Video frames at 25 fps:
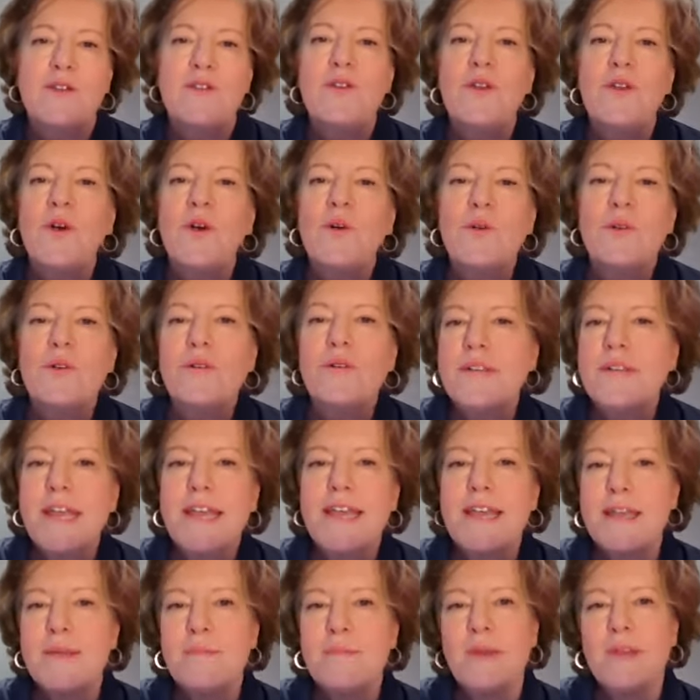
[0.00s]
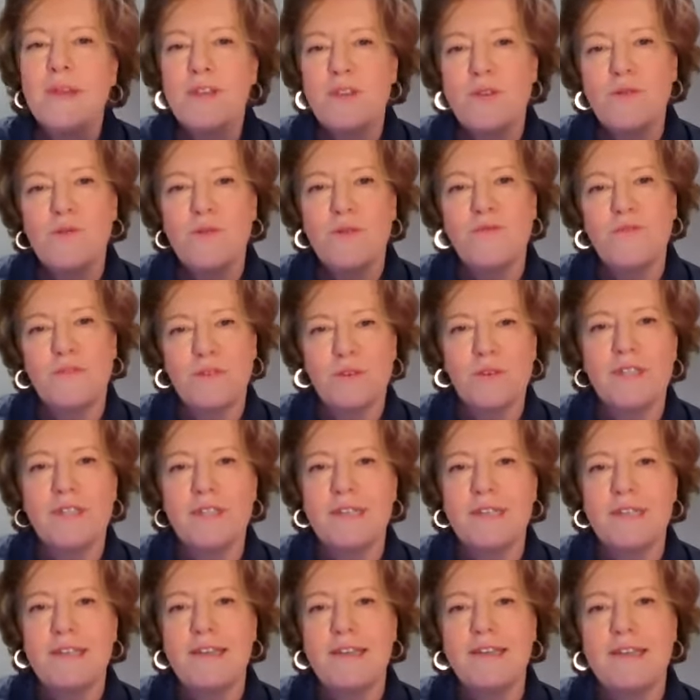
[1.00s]
Notre Dame
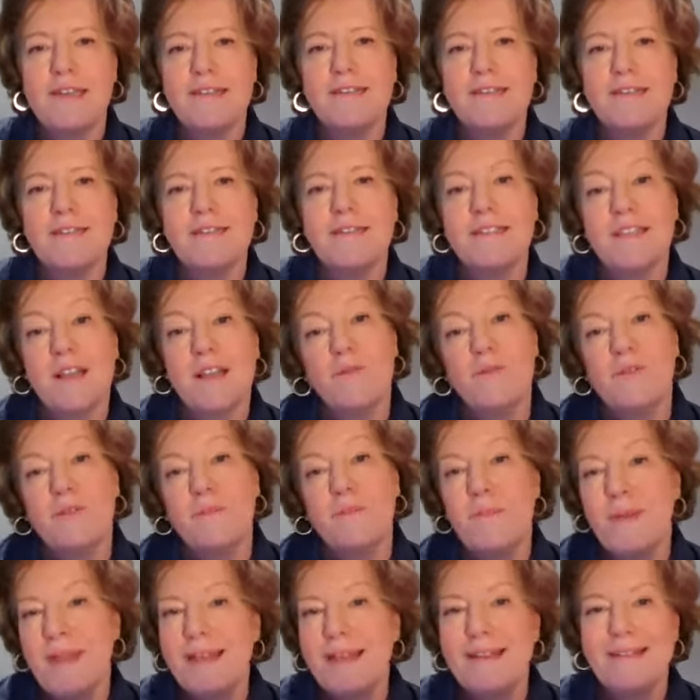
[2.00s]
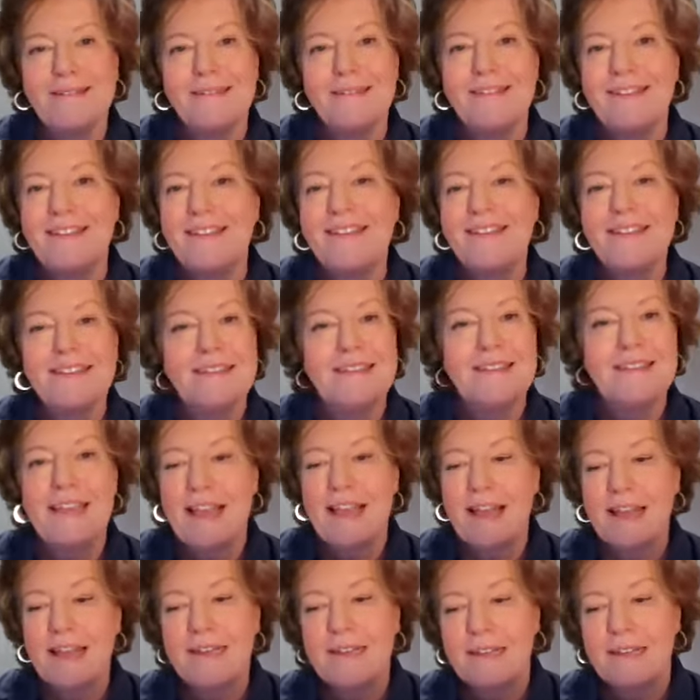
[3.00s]
University in South Bend,
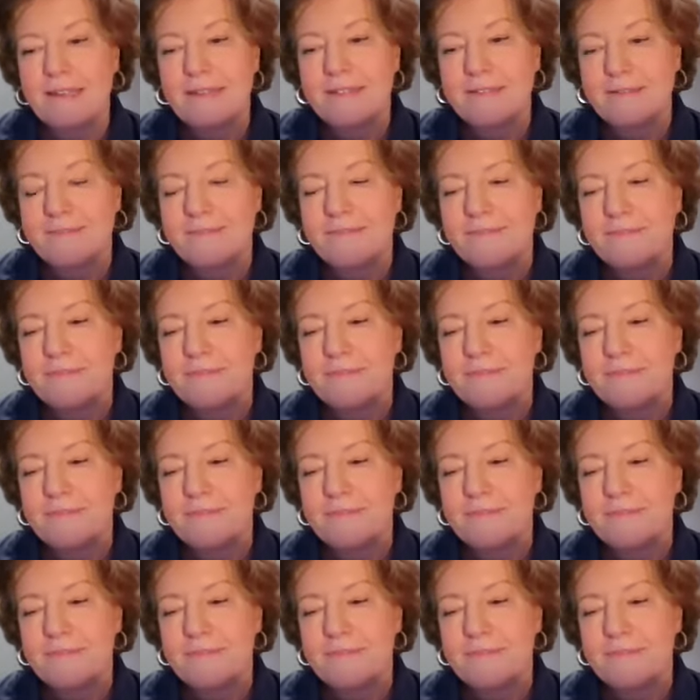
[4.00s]
Indiana.